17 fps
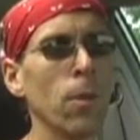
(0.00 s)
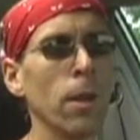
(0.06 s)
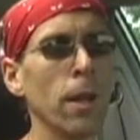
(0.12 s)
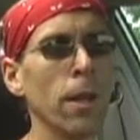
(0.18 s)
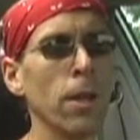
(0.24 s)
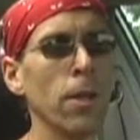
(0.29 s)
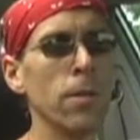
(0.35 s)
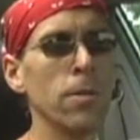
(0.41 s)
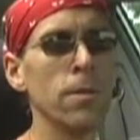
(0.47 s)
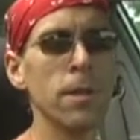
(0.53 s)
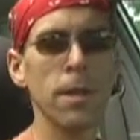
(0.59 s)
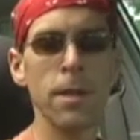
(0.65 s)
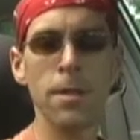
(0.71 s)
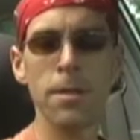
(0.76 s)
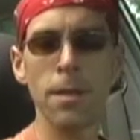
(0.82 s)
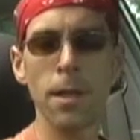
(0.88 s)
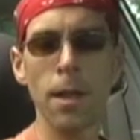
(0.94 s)
used
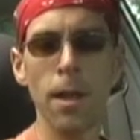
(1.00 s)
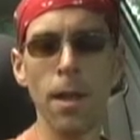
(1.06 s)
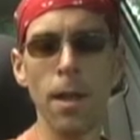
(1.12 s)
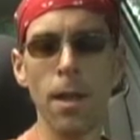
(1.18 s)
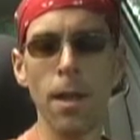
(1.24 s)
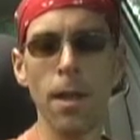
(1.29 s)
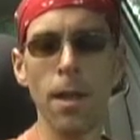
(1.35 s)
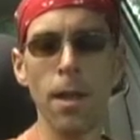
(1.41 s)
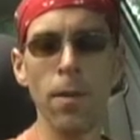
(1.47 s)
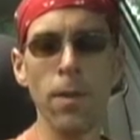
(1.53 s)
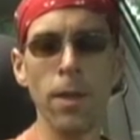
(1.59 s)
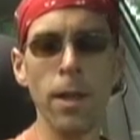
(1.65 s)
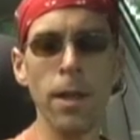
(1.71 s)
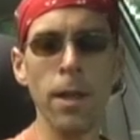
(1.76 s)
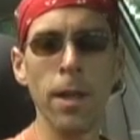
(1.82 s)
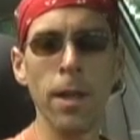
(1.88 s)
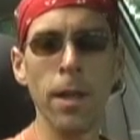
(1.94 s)
is
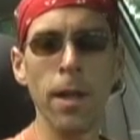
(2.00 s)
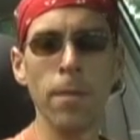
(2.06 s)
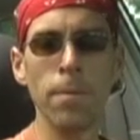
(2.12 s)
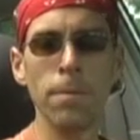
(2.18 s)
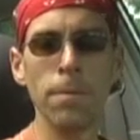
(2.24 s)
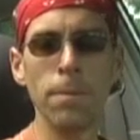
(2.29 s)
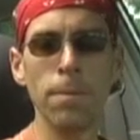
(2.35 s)
the